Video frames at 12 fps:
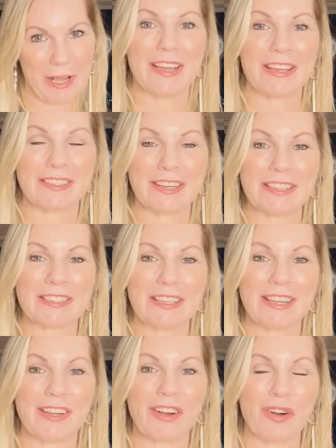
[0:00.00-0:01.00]
he starts
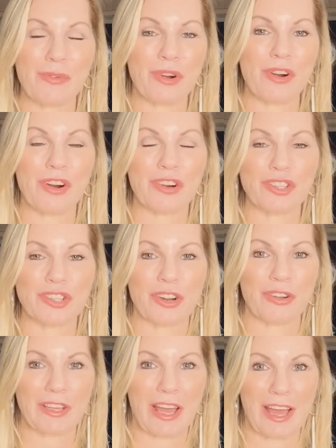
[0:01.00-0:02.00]
thinking, oh gosh,
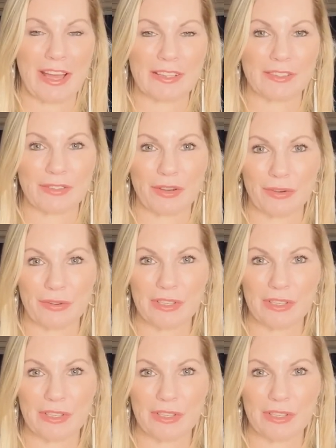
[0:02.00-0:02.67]
okay, so